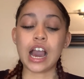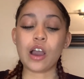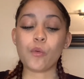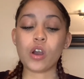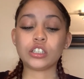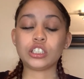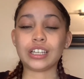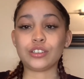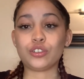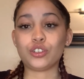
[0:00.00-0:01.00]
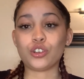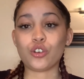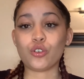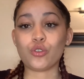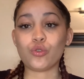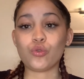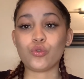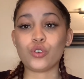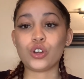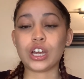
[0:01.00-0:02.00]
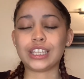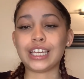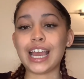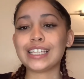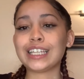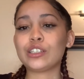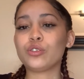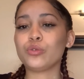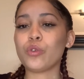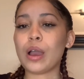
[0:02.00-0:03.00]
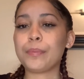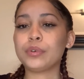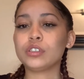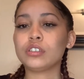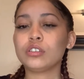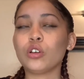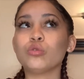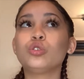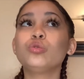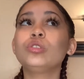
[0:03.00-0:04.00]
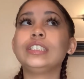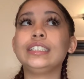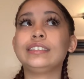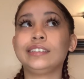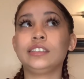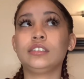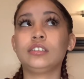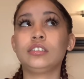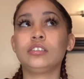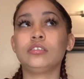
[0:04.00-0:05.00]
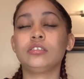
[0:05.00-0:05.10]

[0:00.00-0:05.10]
watched that show. I think it has like 2 seasons.